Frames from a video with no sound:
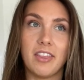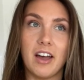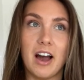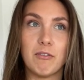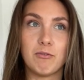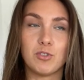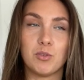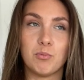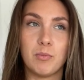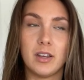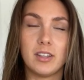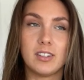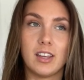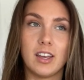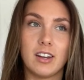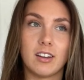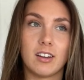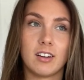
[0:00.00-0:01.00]
that I've
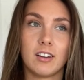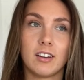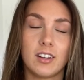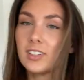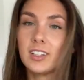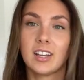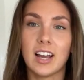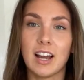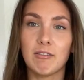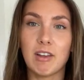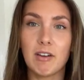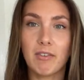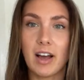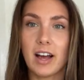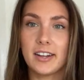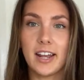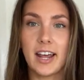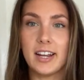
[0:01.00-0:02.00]
submitted. I've never
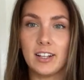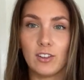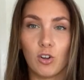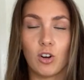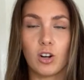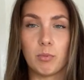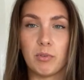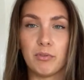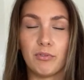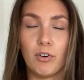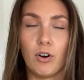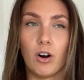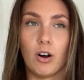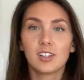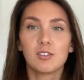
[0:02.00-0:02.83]
had any luck before.